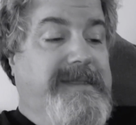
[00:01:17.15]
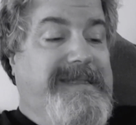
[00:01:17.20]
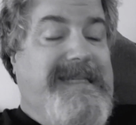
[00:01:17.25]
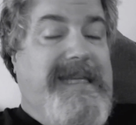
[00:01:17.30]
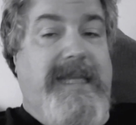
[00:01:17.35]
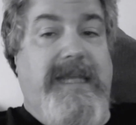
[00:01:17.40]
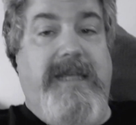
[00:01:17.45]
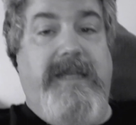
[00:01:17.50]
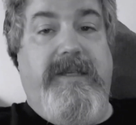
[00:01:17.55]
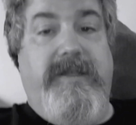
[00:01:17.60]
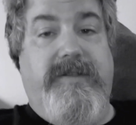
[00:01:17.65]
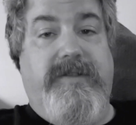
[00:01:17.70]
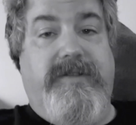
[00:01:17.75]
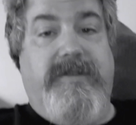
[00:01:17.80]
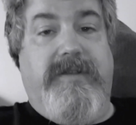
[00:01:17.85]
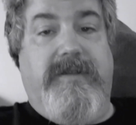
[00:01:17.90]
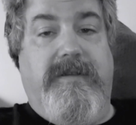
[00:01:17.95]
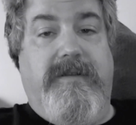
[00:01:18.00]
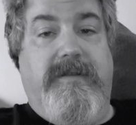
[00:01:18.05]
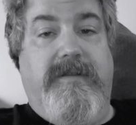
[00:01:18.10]

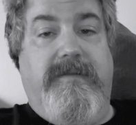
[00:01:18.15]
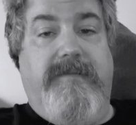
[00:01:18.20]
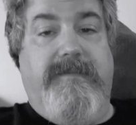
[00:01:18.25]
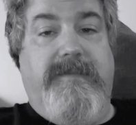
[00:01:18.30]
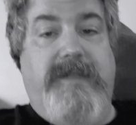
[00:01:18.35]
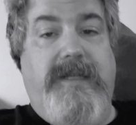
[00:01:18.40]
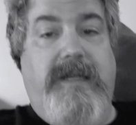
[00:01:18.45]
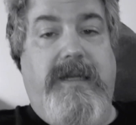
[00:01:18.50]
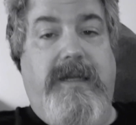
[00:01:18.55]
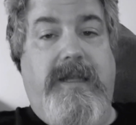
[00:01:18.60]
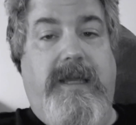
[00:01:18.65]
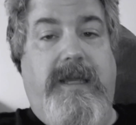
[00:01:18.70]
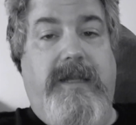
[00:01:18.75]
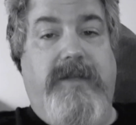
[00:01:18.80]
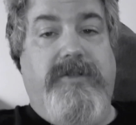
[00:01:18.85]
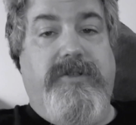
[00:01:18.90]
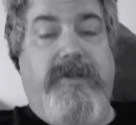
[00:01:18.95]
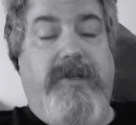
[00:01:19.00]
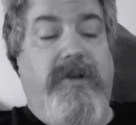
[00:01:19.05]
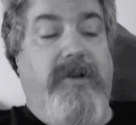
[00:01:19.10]
teased
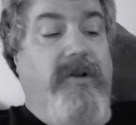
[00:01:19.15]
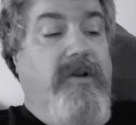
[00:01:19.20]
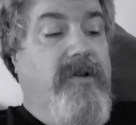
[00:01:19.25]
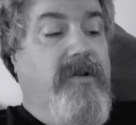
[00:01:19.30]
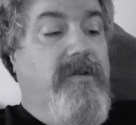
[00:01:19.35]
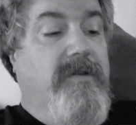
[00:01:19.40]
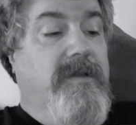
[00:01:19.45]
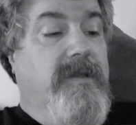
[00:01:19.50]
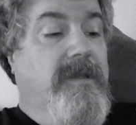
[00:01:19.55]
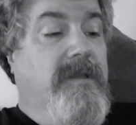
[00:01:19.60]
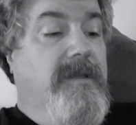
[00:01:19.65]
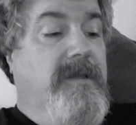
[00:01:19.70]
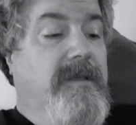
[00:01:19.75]
teenage girl,